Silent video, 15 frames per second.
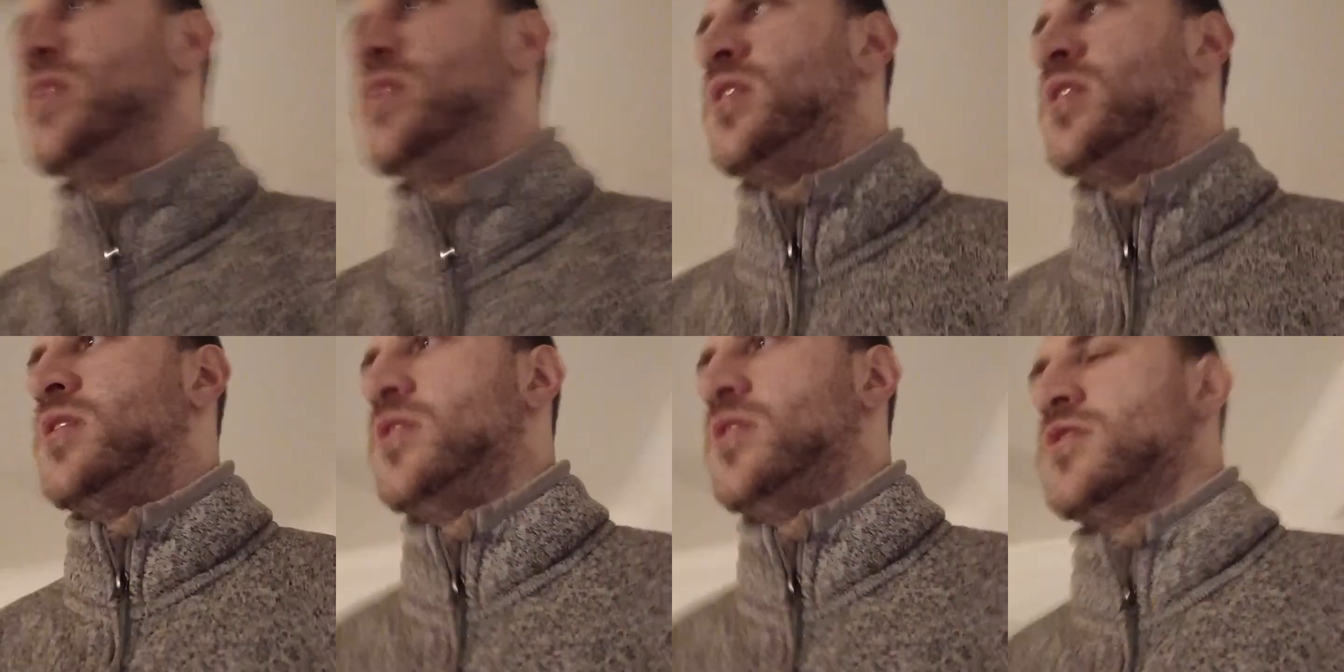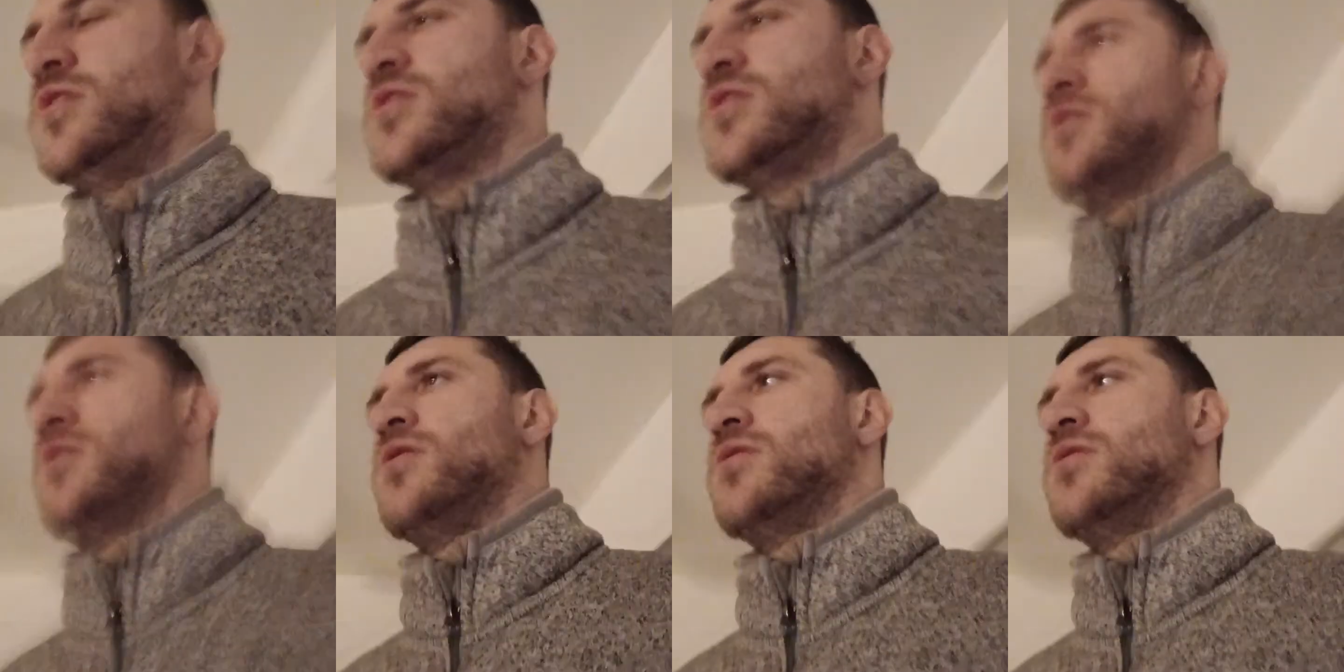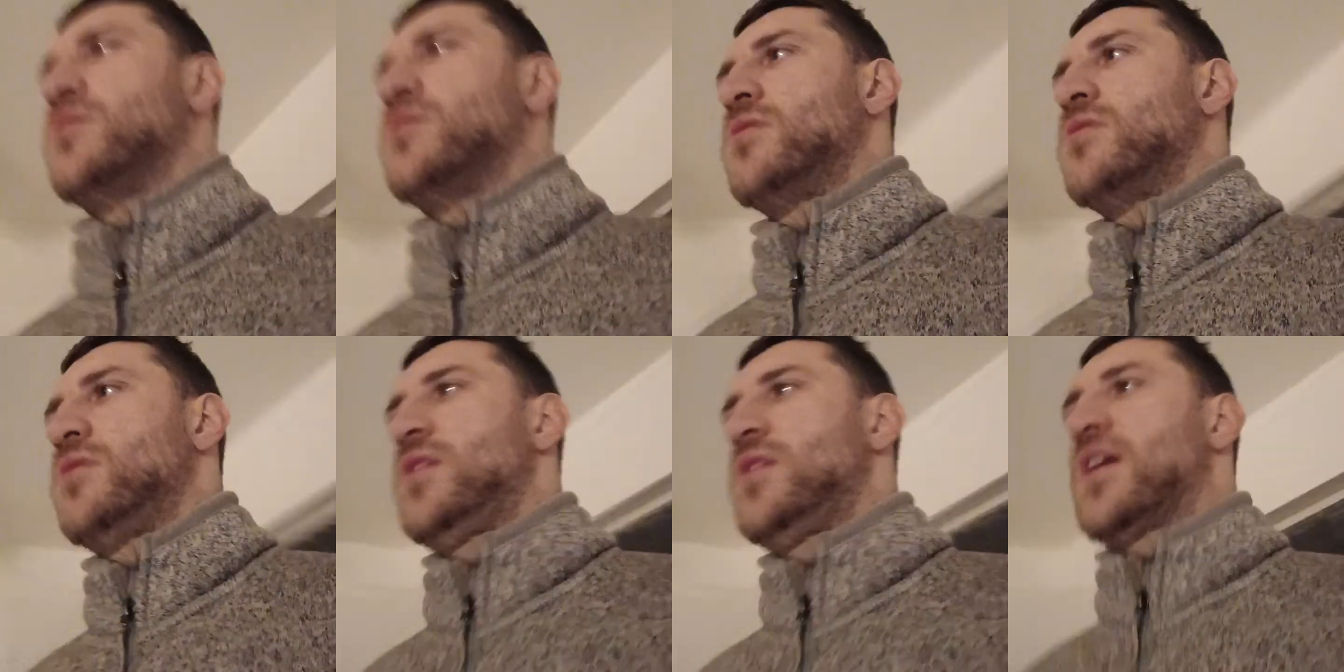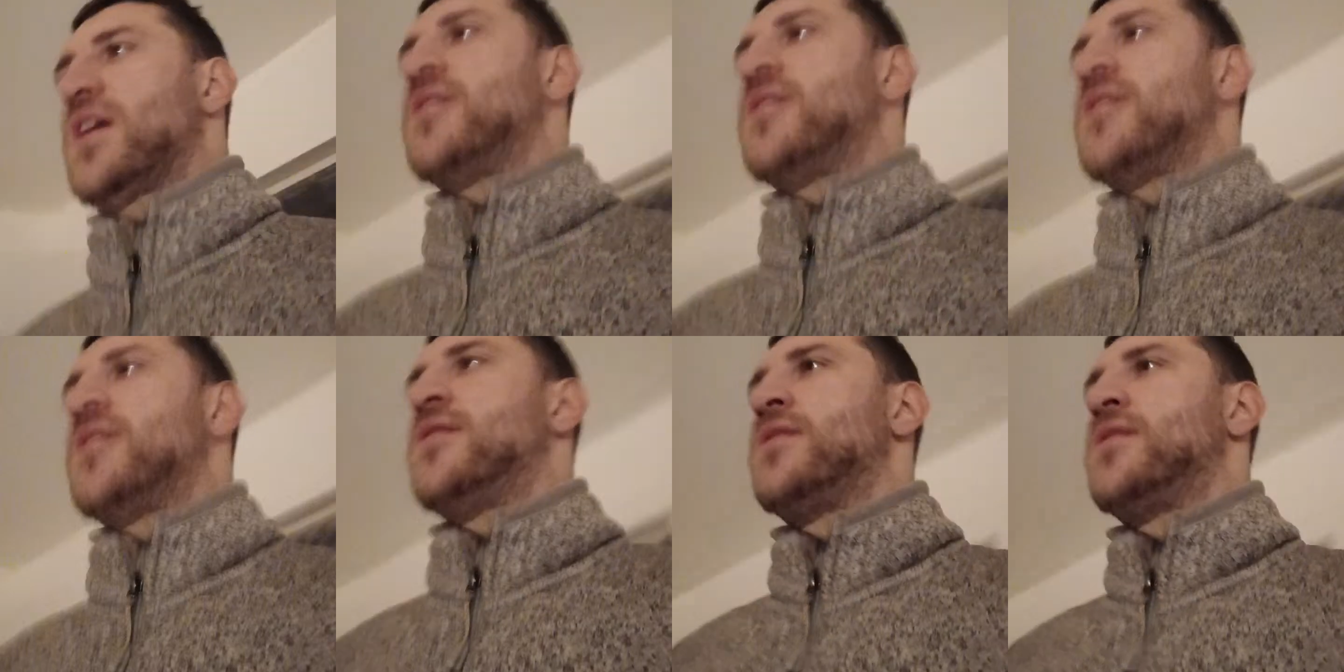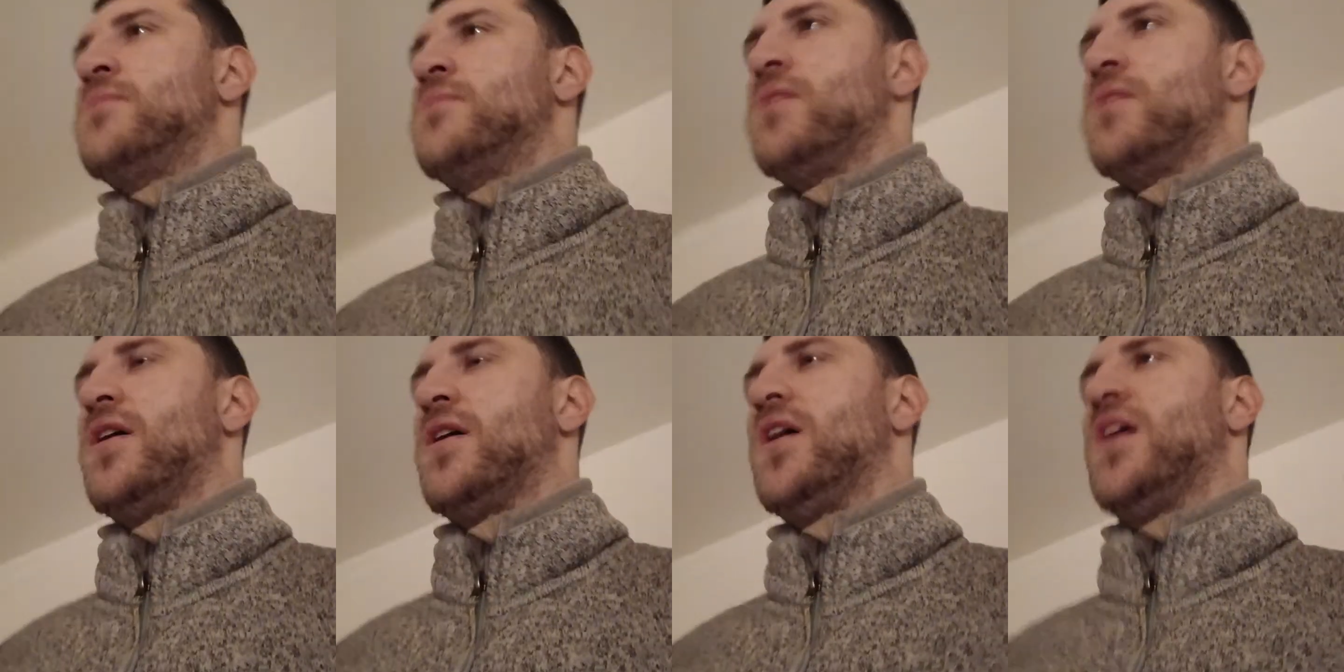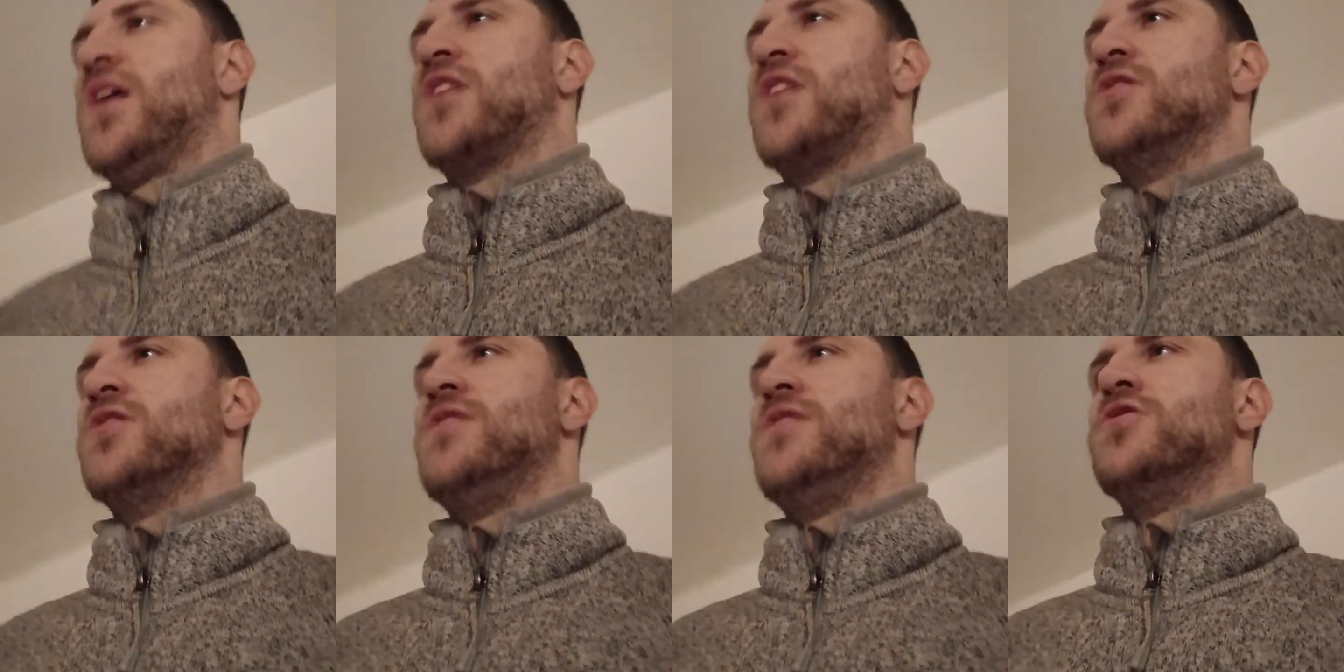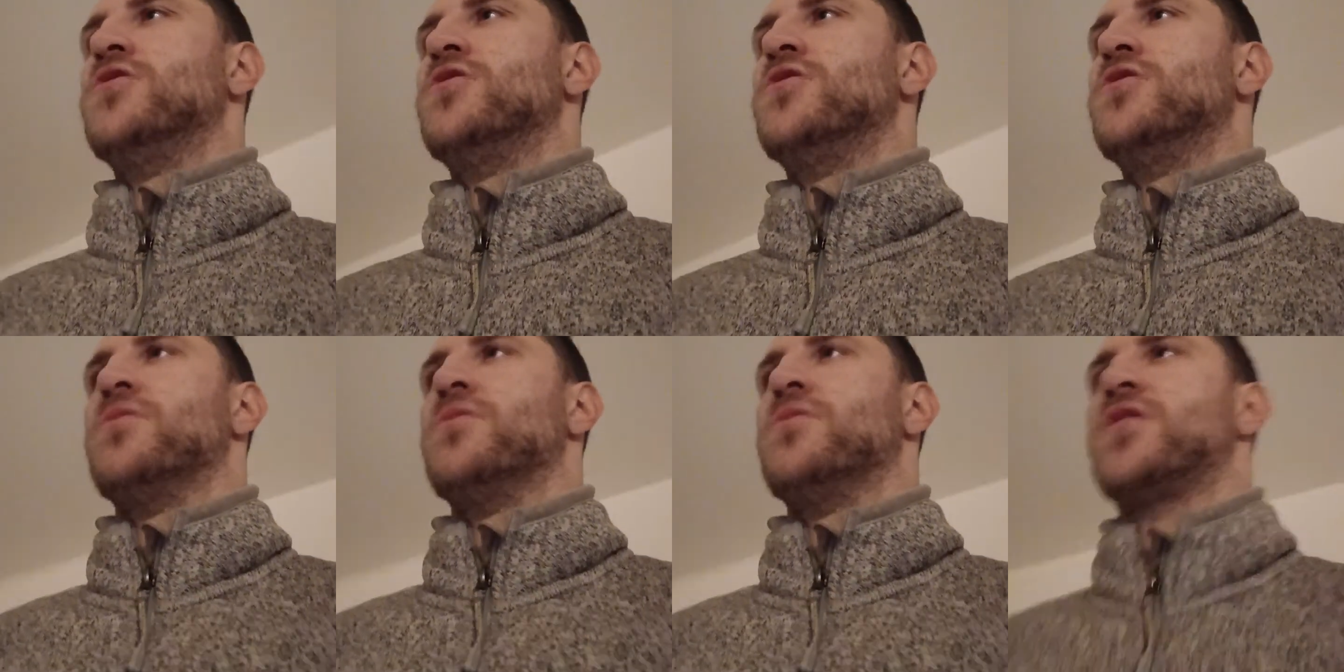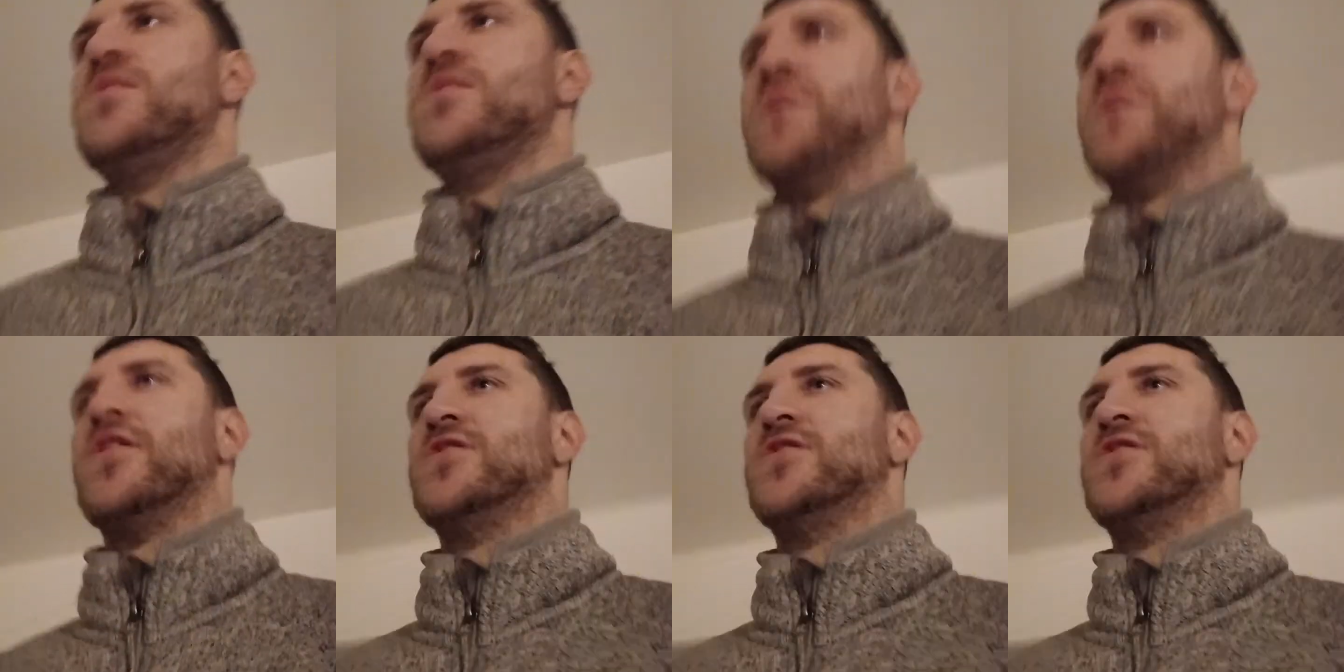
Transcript: So yeah, but I couldn't even do the monkey bars today.